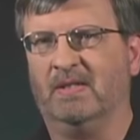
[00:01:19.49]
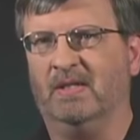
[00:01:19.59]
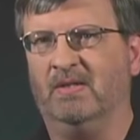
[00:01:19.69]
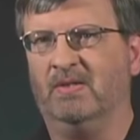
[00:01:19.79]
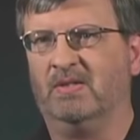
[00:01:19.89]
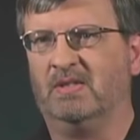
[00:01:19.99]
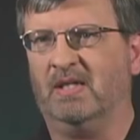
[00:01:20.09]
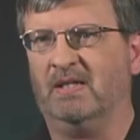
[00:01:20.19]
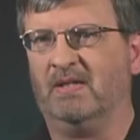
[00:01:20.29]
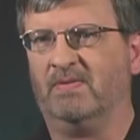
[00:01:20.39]
I noticed
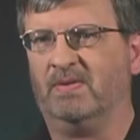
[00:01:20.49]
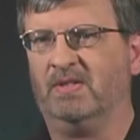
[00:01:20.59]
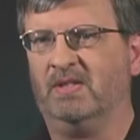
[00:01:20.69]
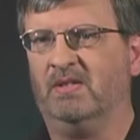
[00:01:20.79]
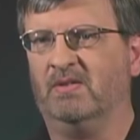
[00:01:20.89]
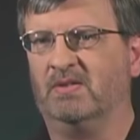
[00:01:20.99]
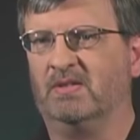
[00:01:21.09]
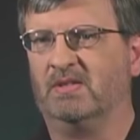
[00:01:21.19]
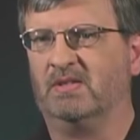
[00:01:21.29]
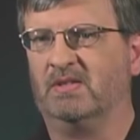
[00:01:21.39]
that first thing I
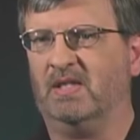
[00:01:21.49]
noticed is